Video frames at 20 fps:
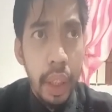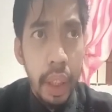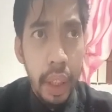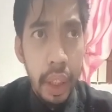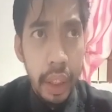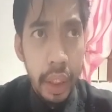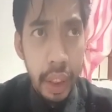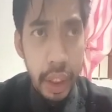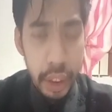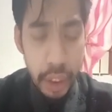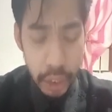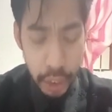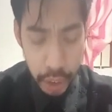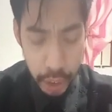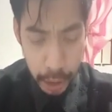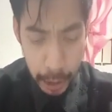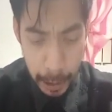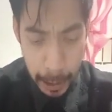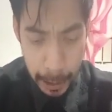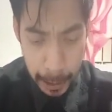
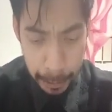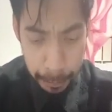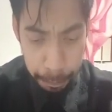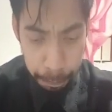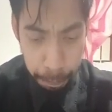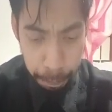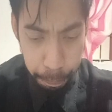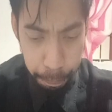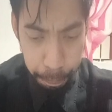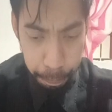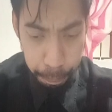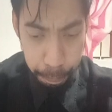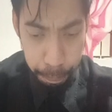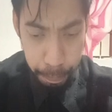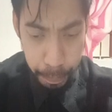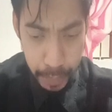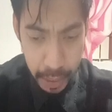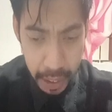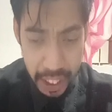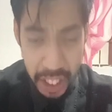It's uh,
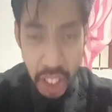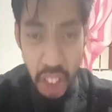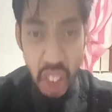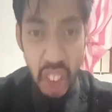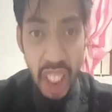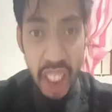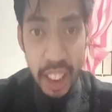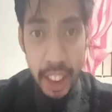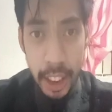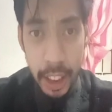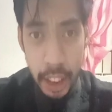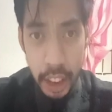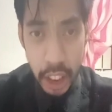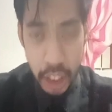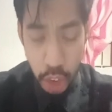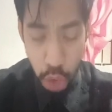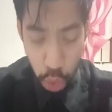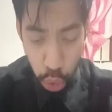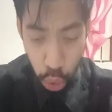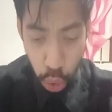it's sudden,
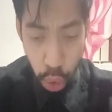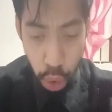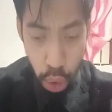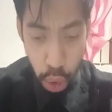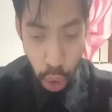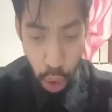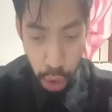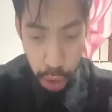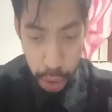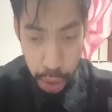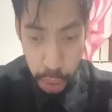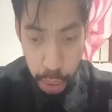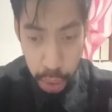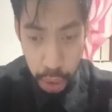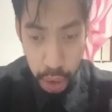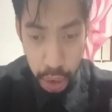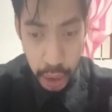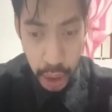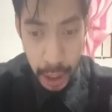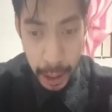it's
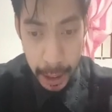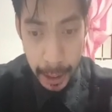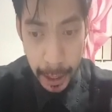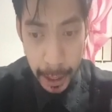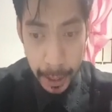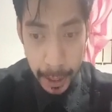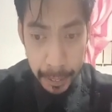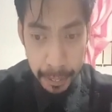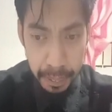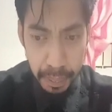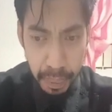glorious, and uh,